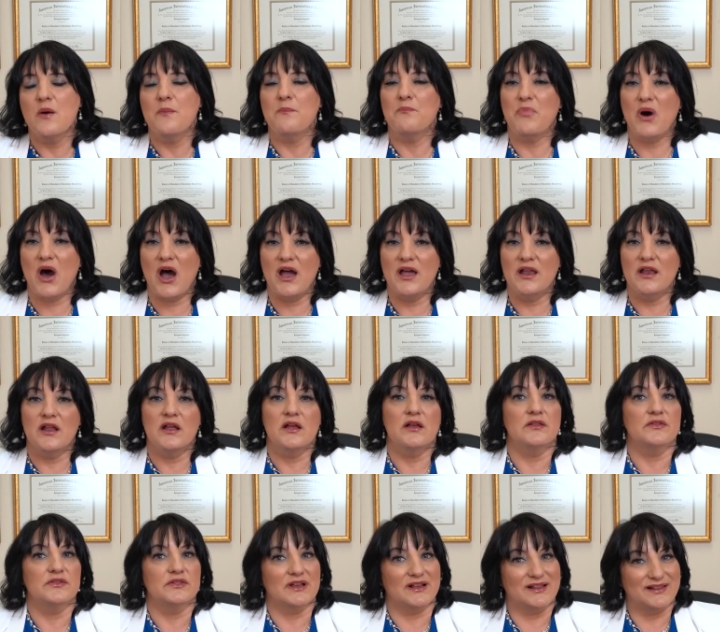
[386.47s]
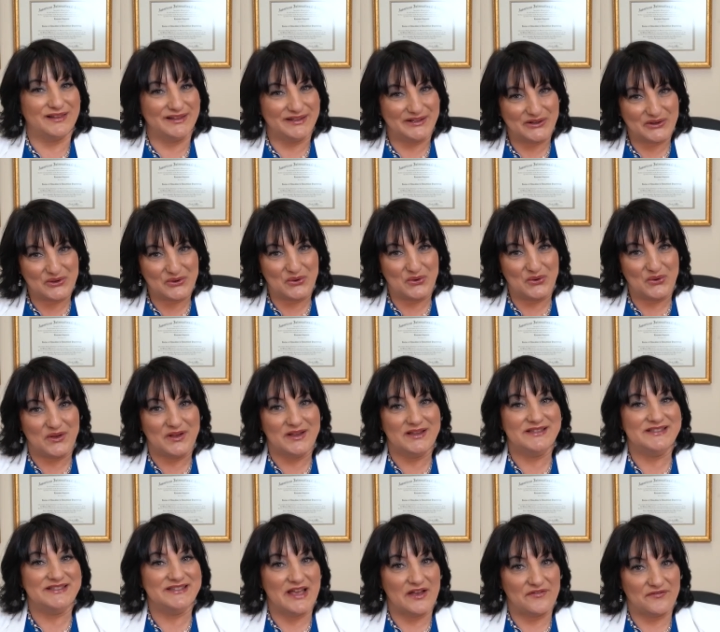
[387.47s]
but the clinical
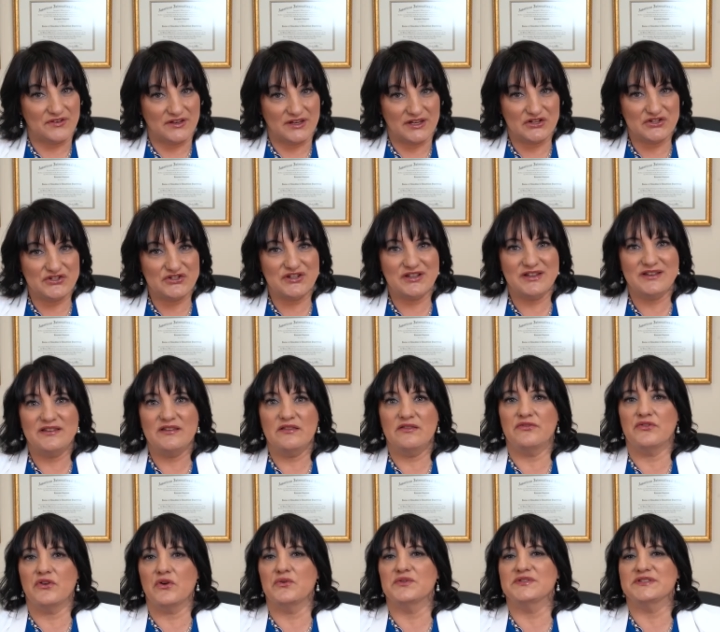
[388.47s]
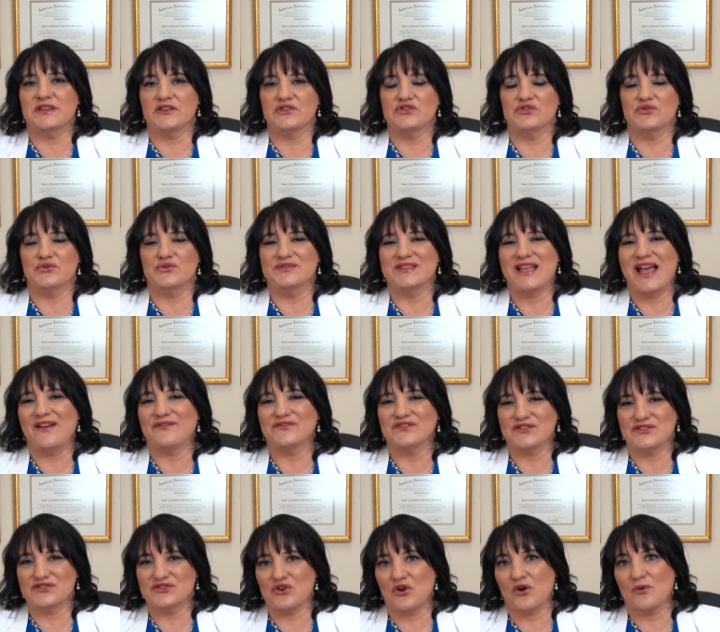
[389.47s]
definition, those issues have
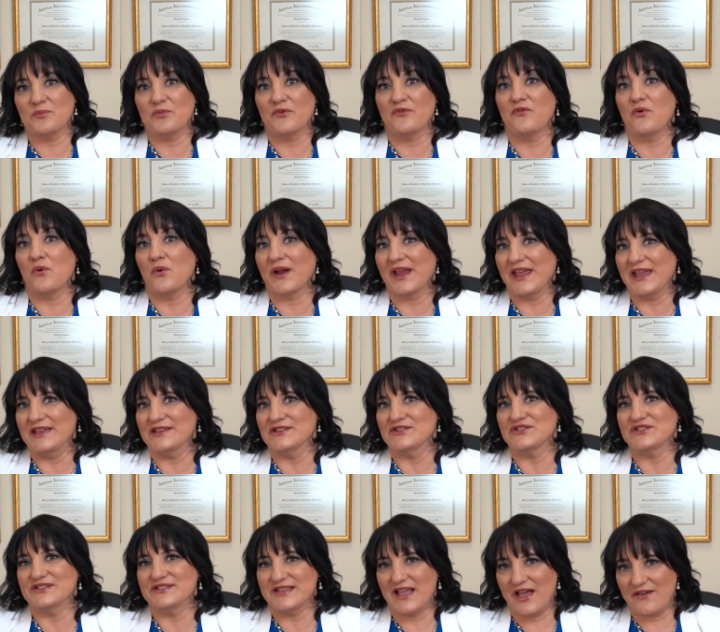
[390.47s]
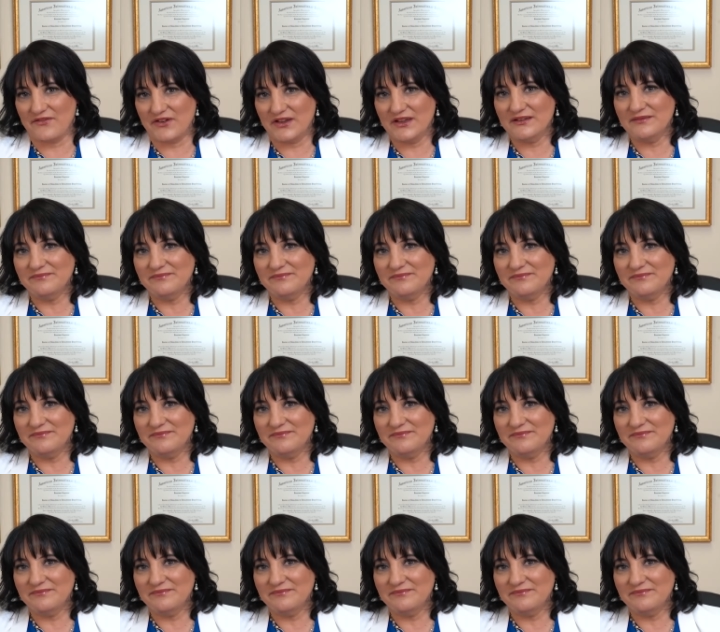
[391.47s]
to start before age 7.